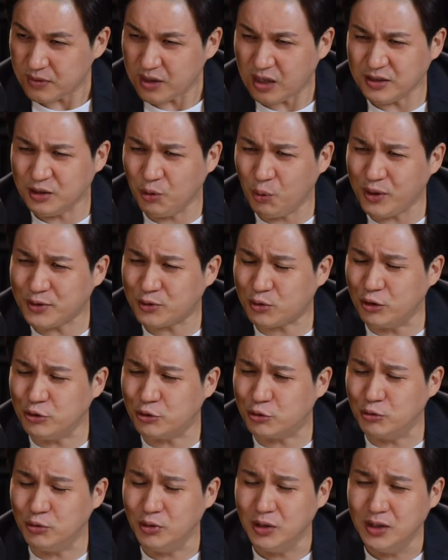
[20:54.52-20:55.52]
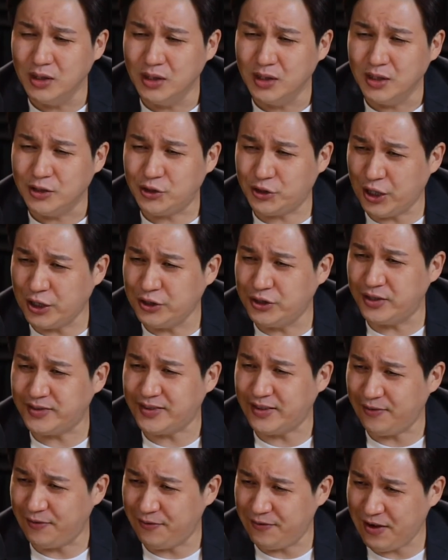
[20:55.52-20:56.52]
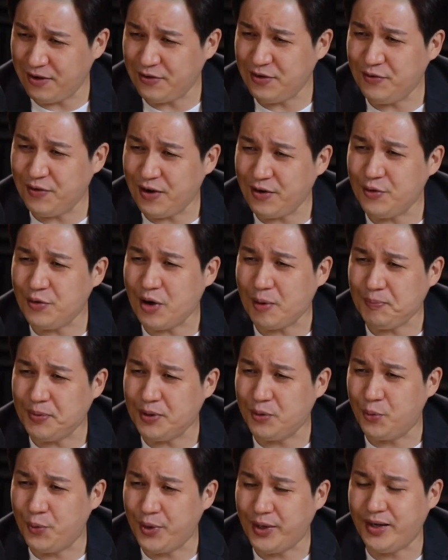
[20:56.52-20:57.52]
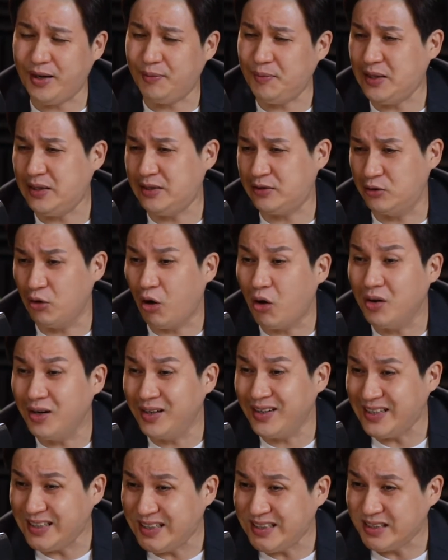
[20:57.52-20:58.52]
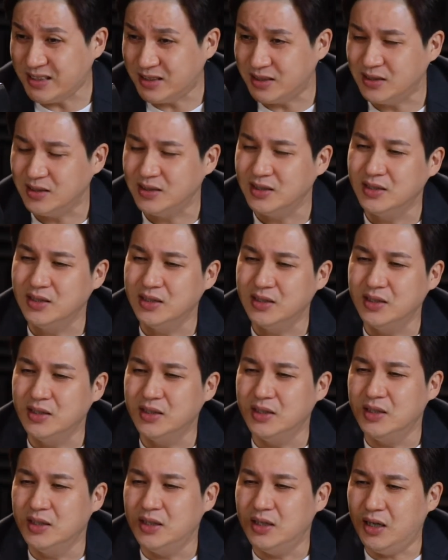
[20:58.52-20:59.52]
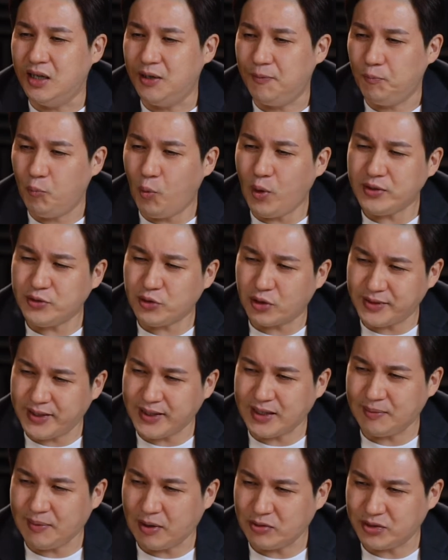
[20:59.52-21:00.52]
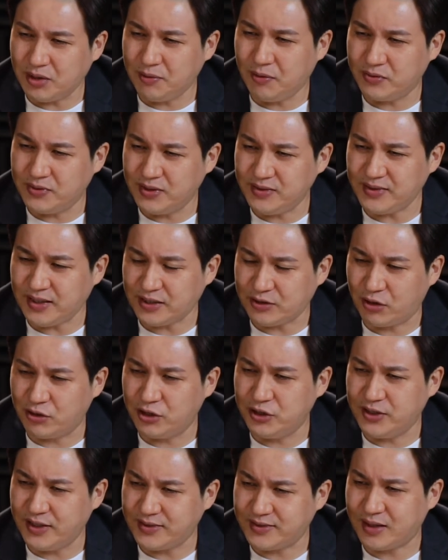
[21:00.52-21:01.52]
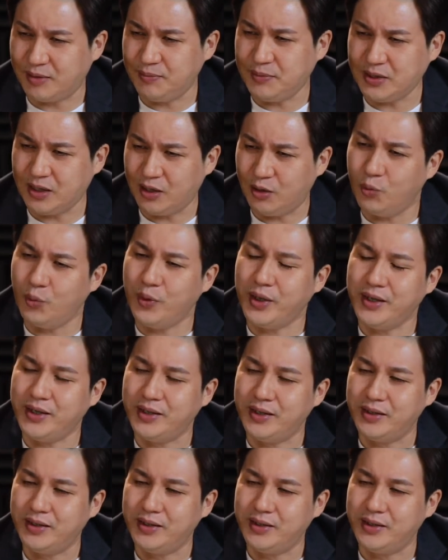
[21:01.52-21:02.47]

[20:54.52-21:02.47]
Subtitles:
The world is going through changes at a very, very rapid rate. I mean, it's non-linear. What's your take about some of this technology that's coming our way?